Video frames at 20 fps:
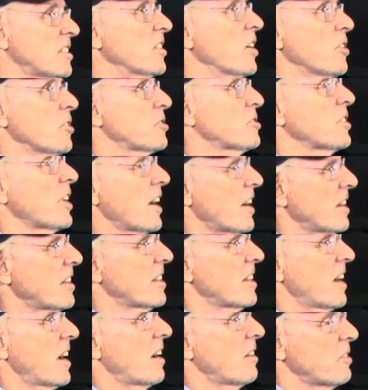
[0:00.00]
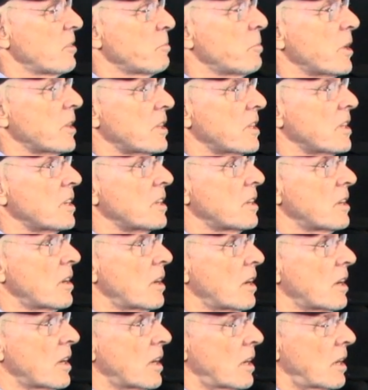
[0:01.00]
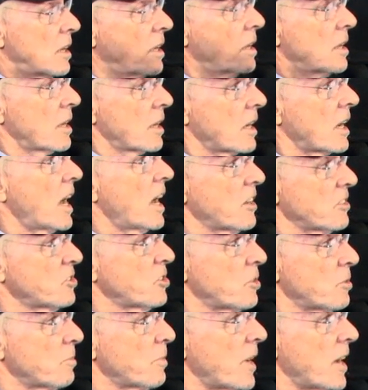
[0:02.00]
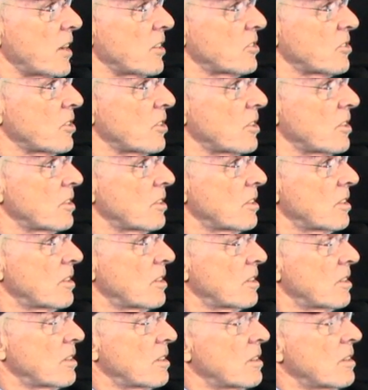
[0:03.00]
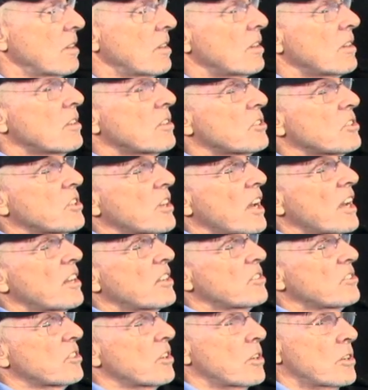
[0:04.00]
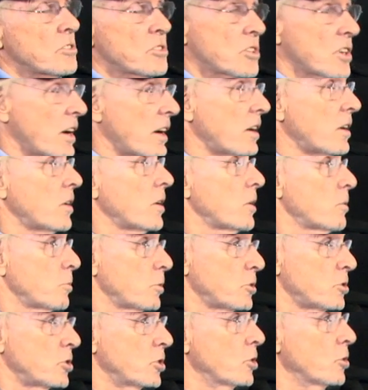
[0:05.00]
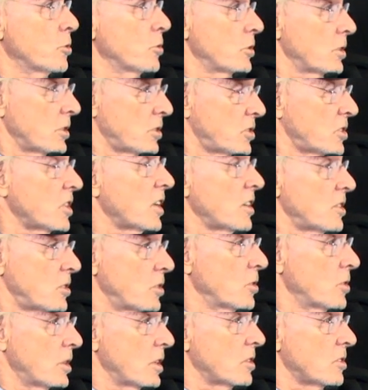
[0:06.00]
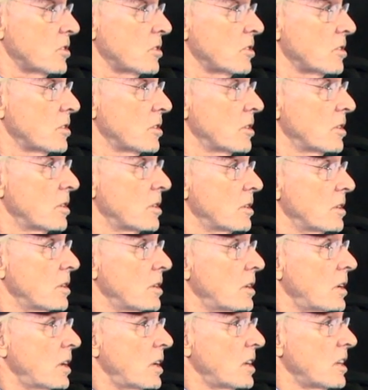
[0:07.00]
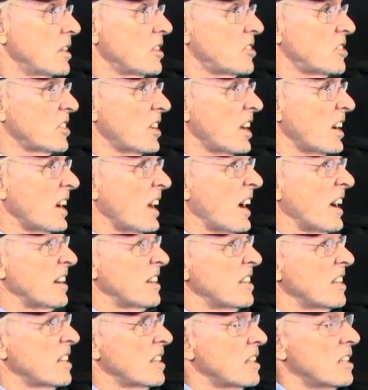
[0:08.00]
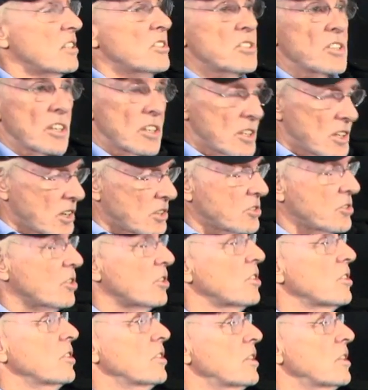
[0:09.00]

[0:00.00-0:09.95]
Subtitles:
"No, sorry, they have it." But the concertmaster says, "Sire, it was you that said do this." And he said, "I didn't." He said, "Yes, sir, you